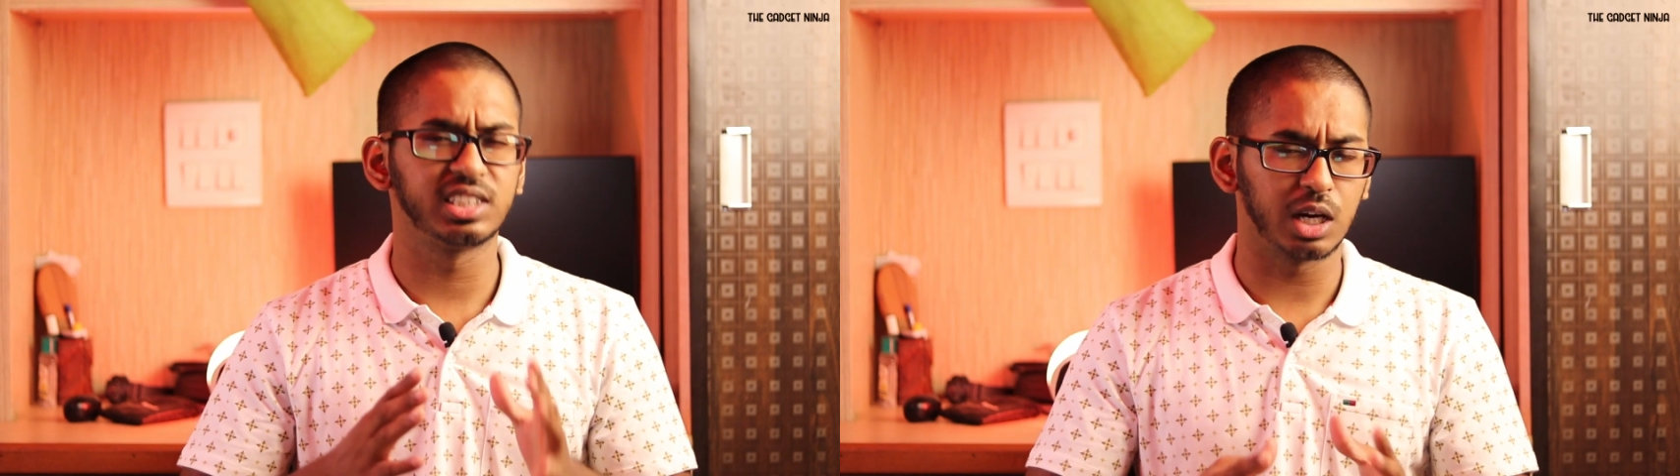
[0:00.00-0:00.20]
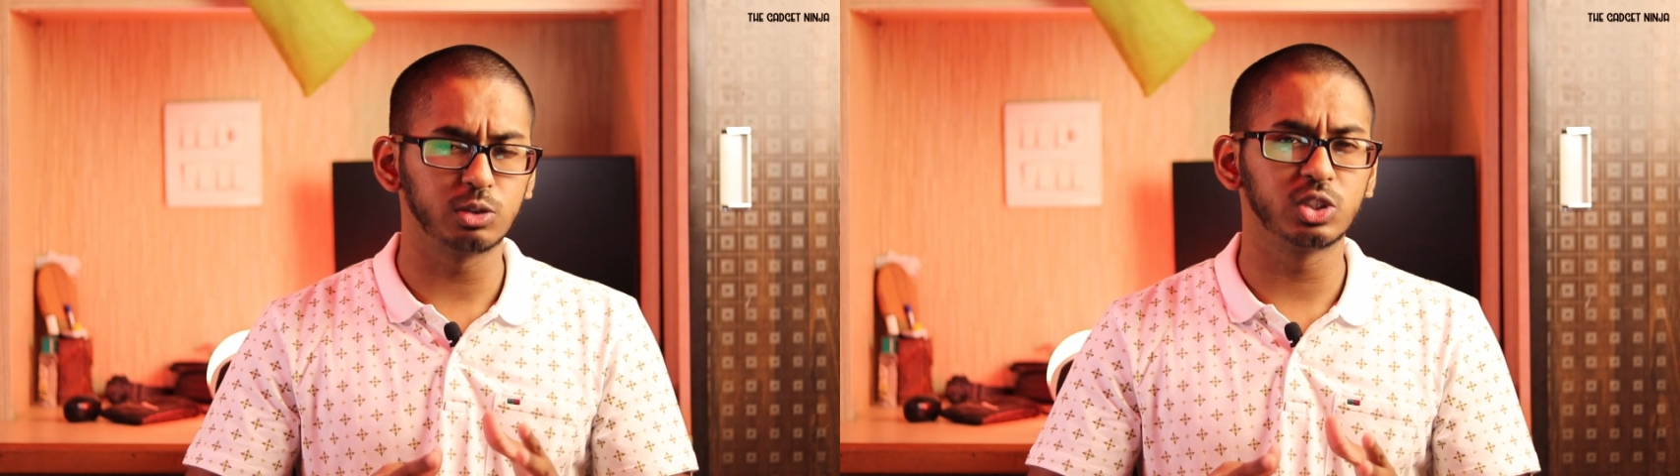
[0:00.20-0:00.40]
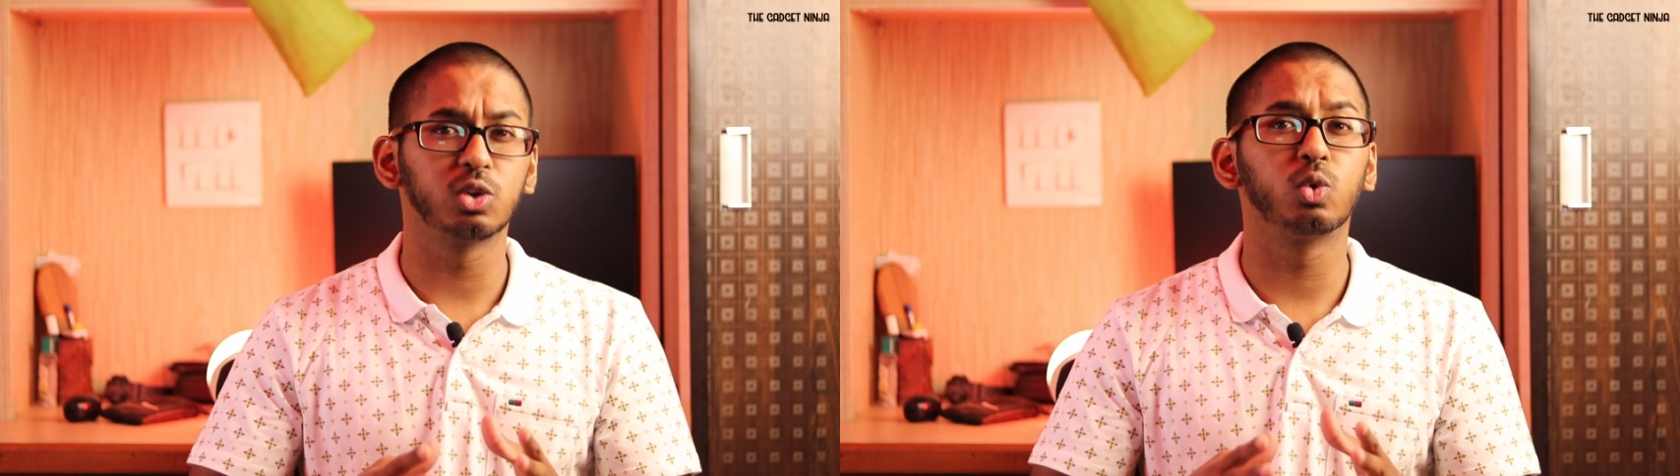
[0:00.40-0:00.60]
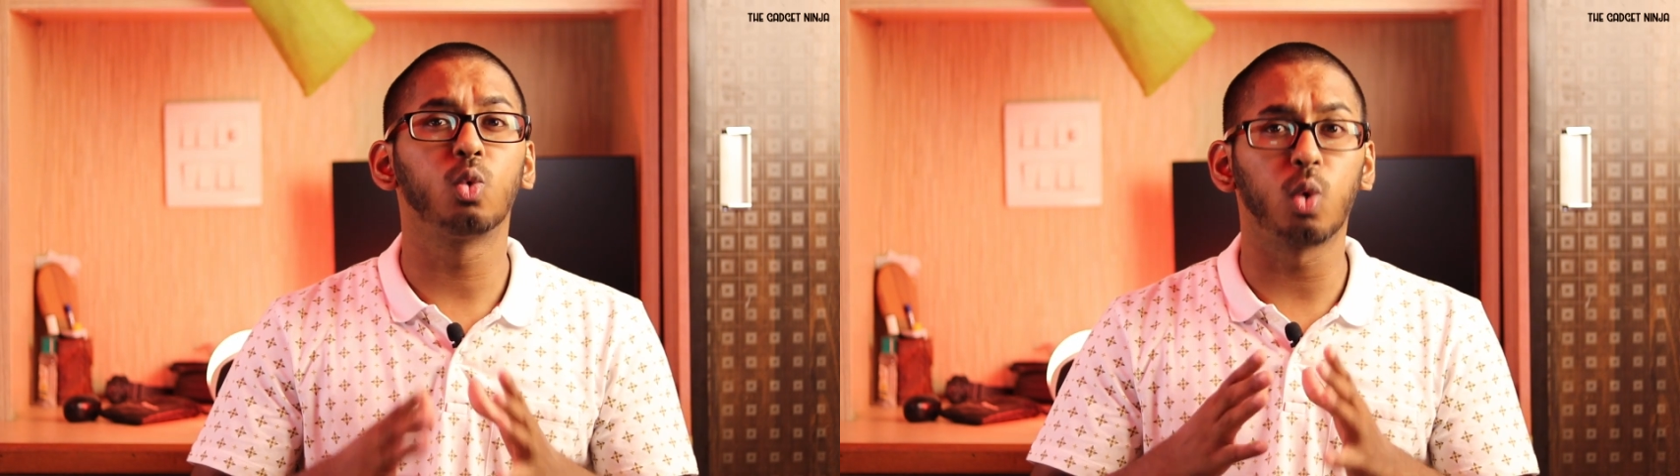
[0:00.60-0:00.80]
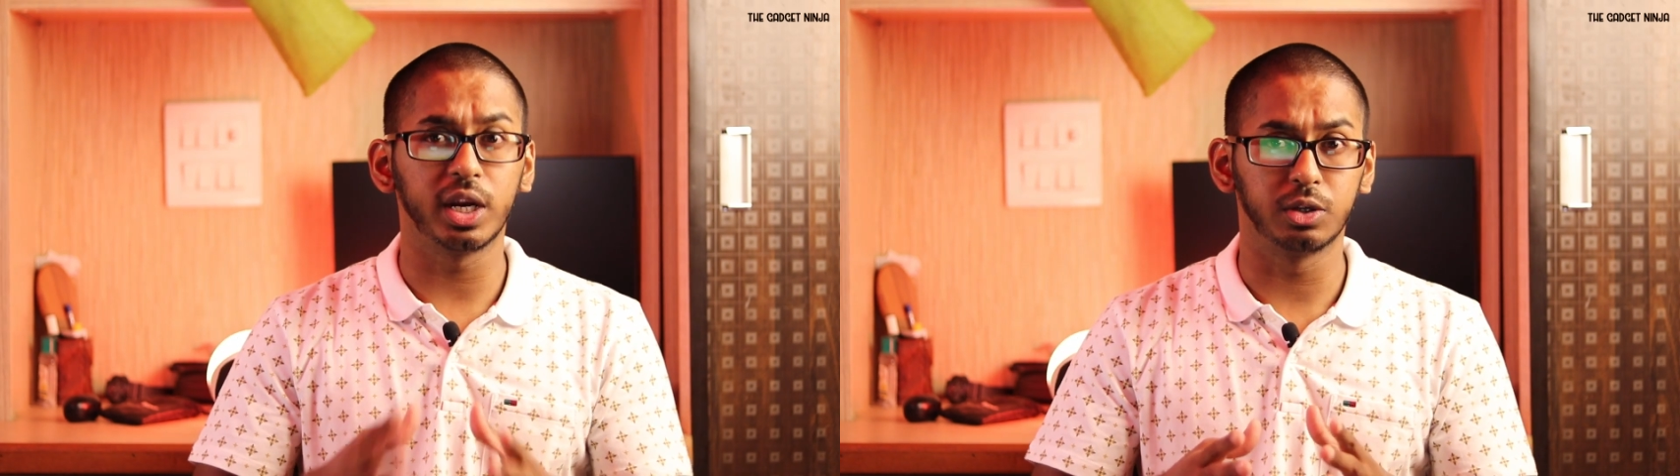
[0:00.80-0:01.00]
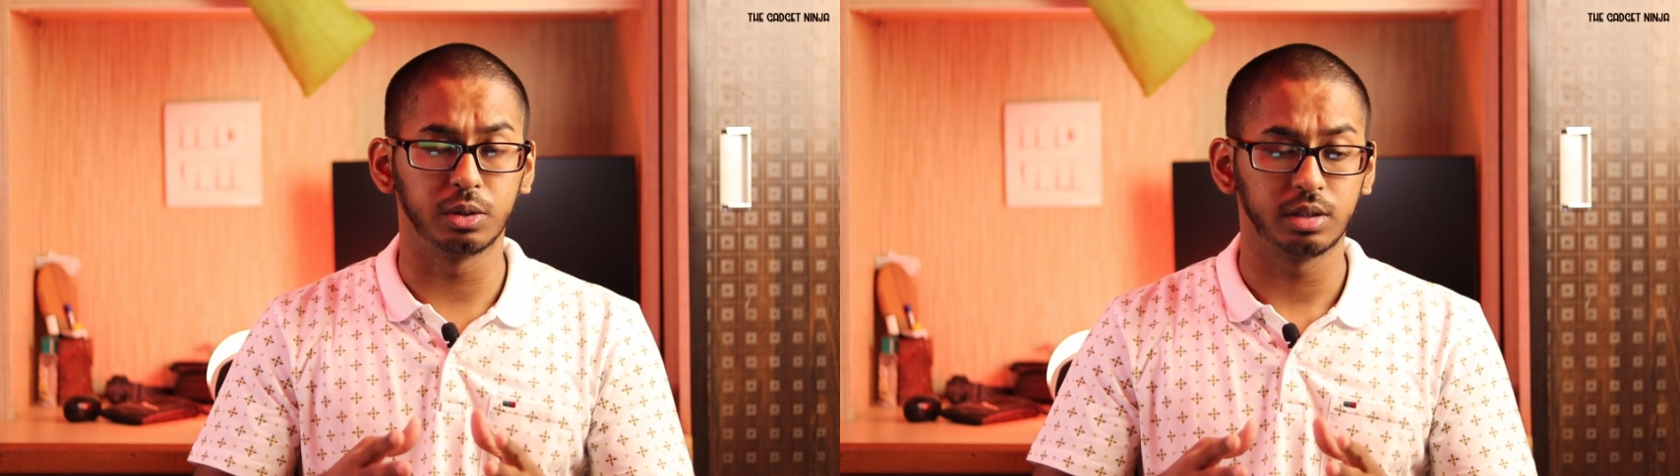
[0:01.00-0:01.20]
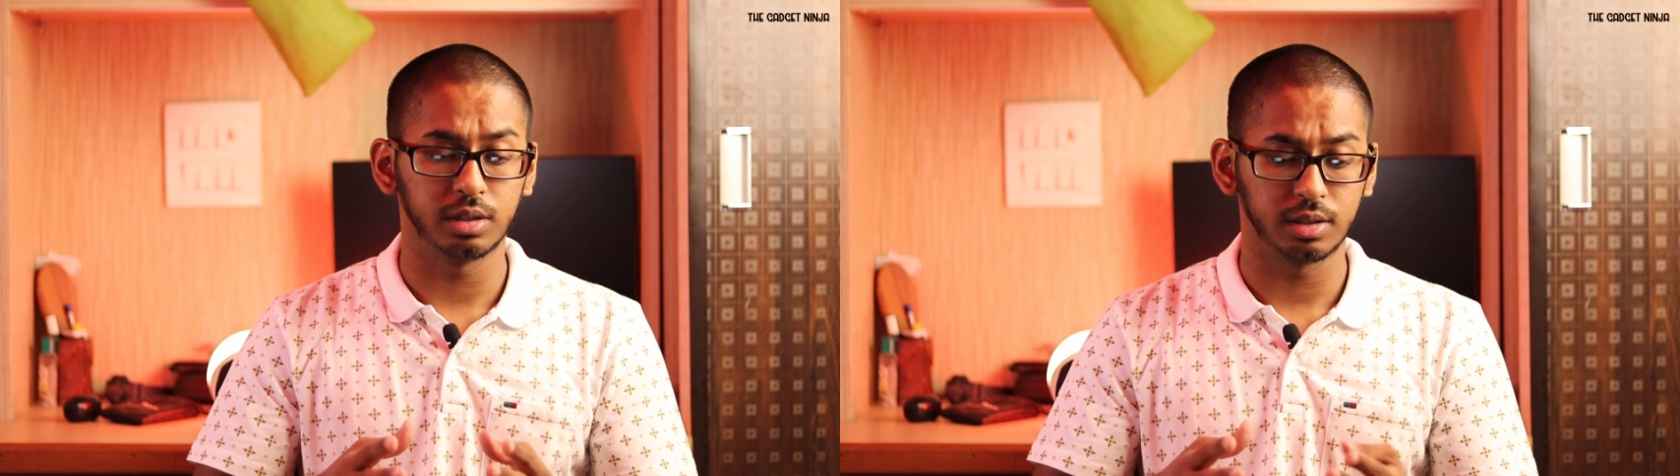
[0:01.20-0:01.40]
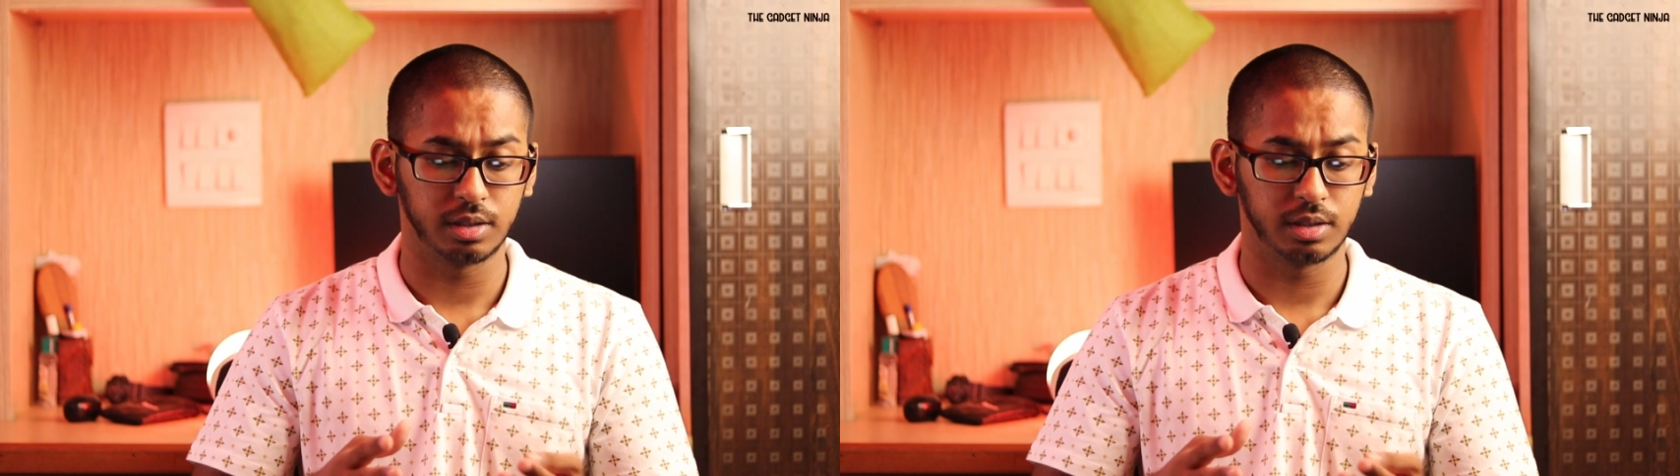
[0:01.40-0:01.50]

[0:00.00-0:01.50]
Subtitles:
sounds quite good.